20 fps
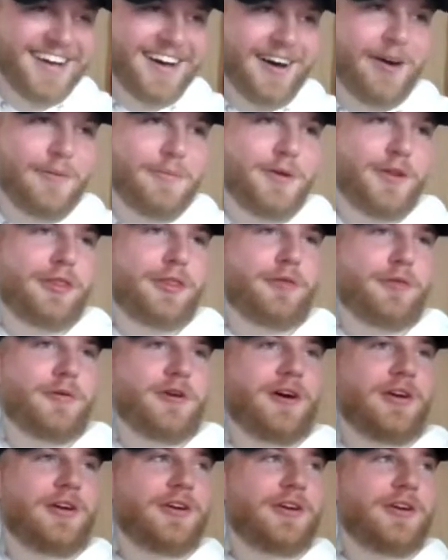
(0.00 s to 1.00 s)
I'll put
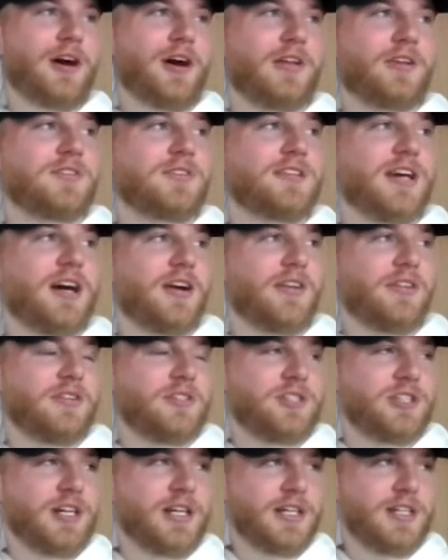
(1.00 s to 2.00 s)
$300 down on the
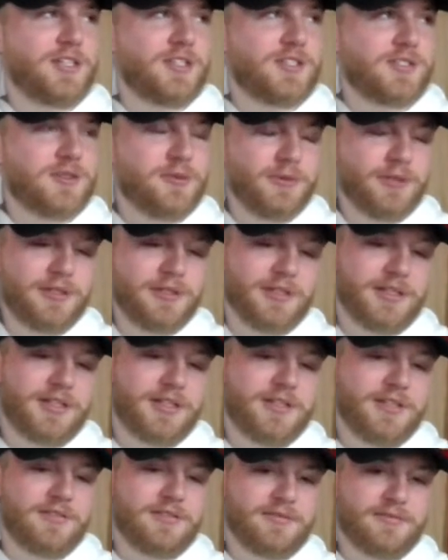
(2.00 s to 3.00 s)
Giants to win like